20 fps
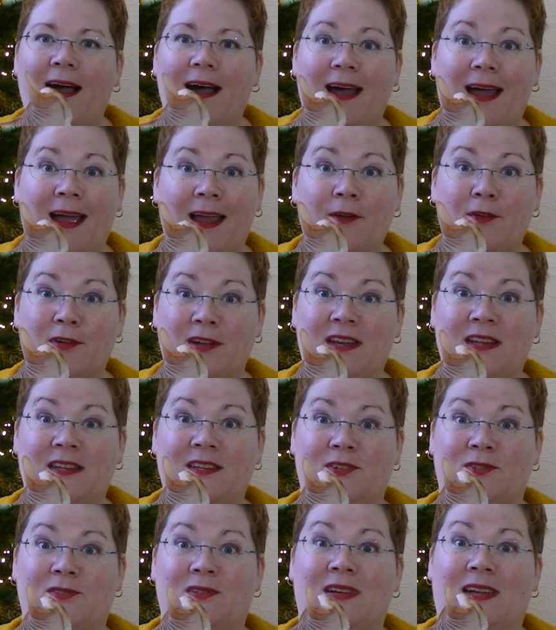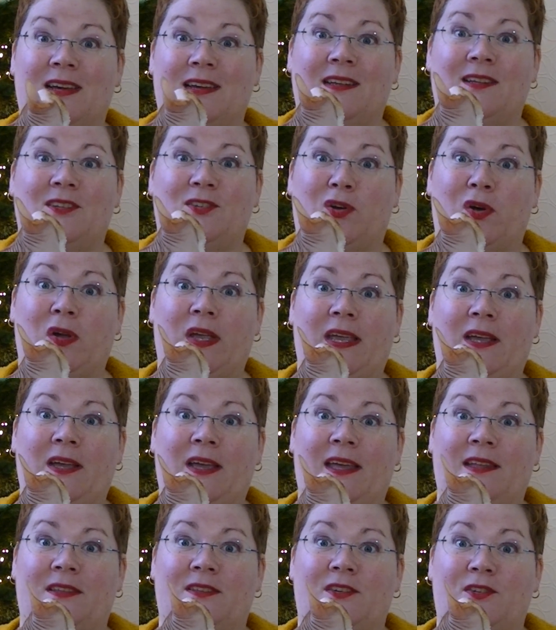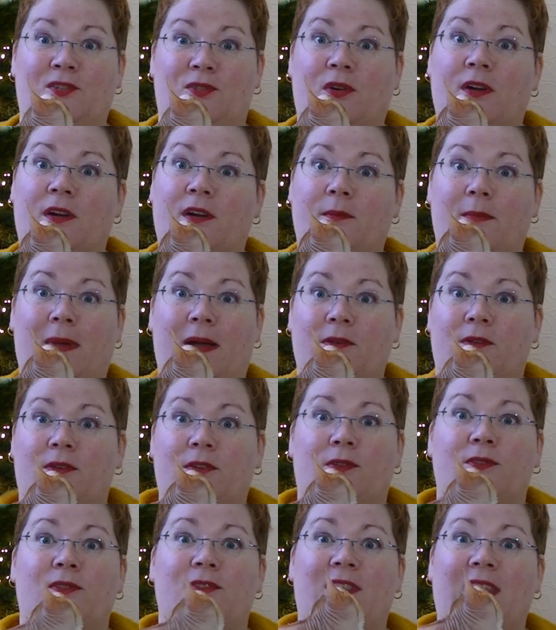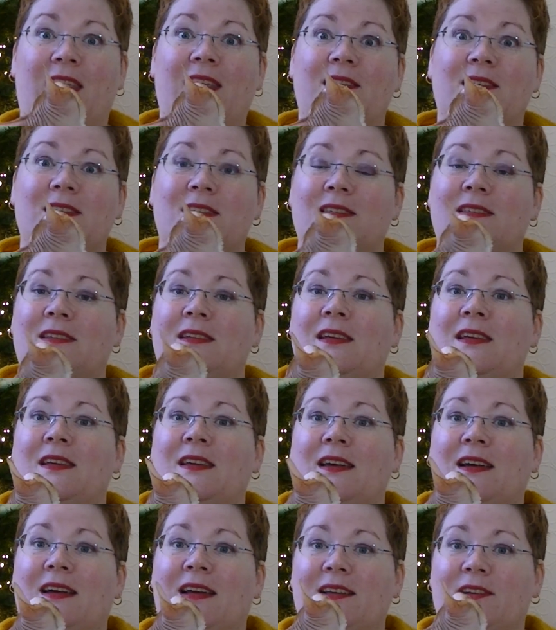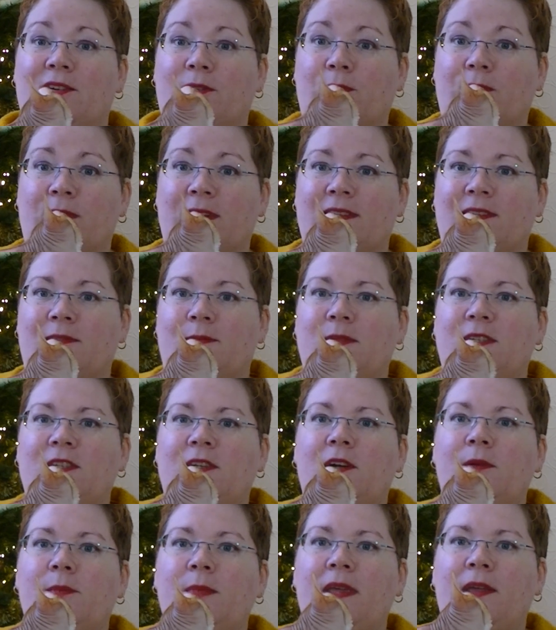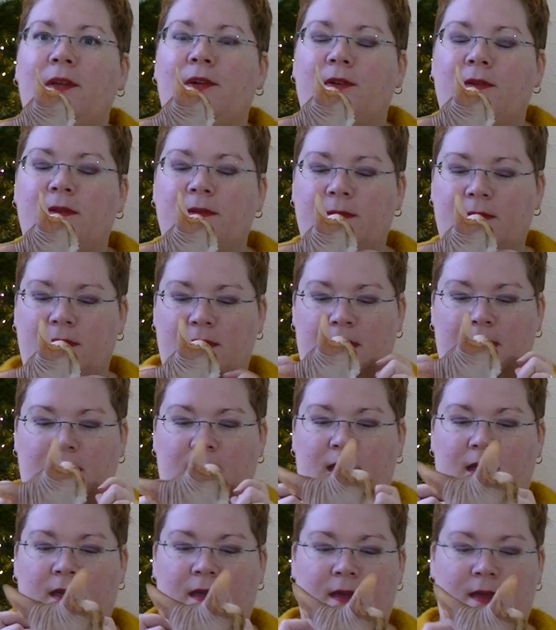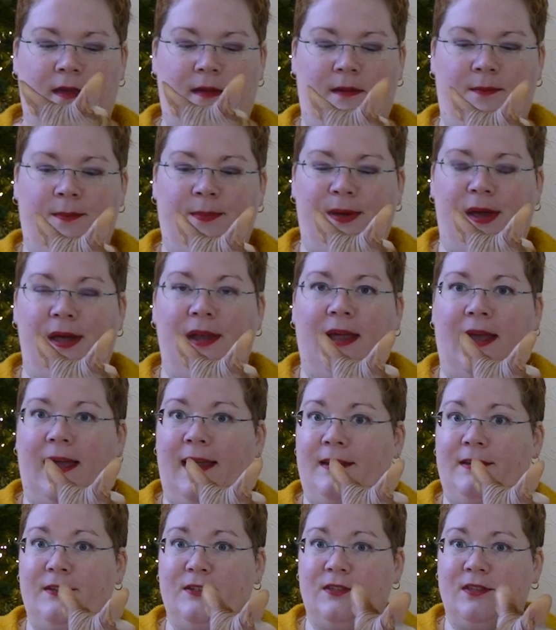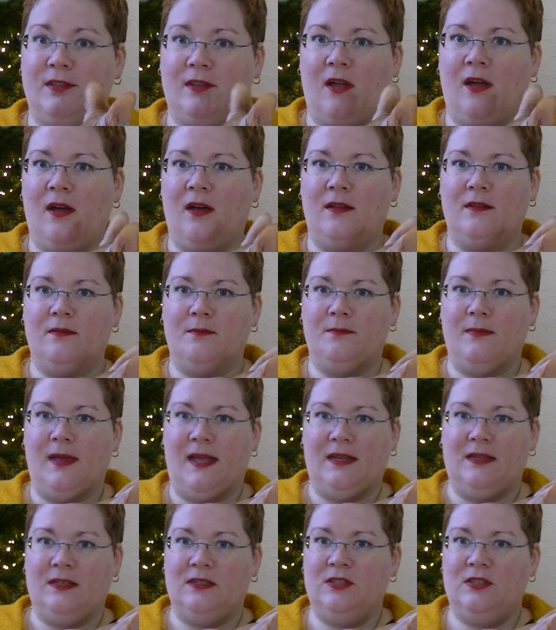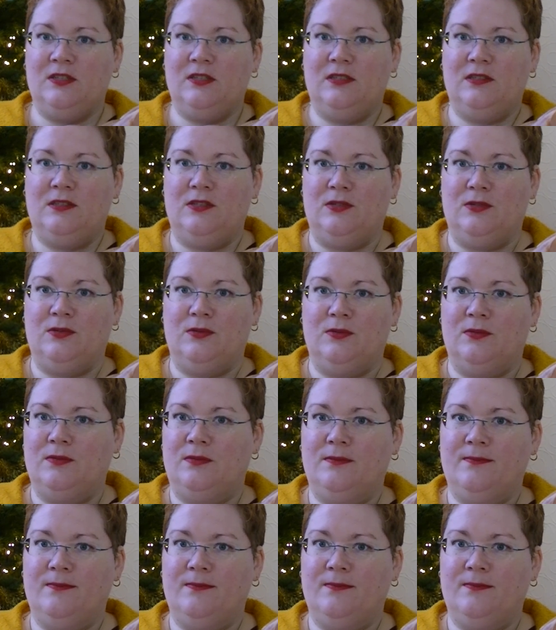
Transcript: I really don't like talking at the door about those things. I don't want them to come here, but I just can't manage to